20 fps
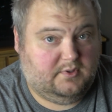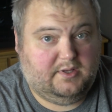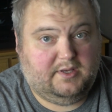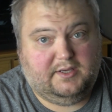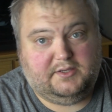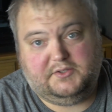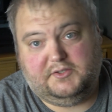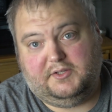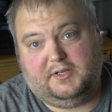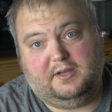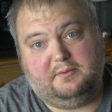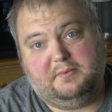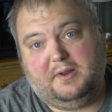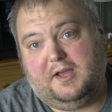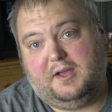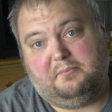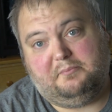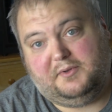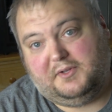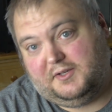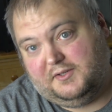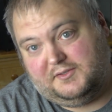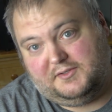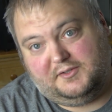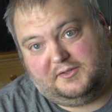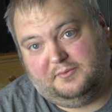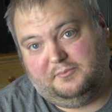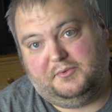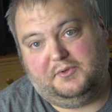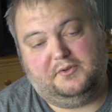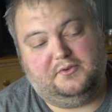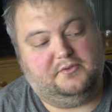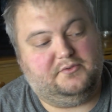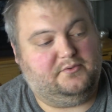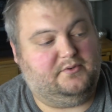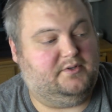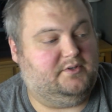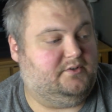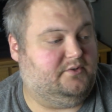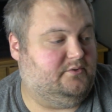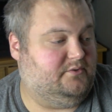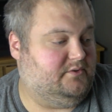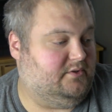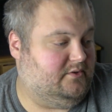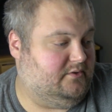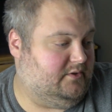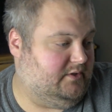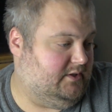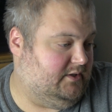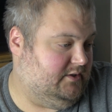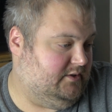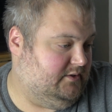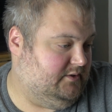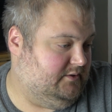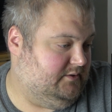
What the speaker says: Actually, I'm not, because the computer is running too slowly.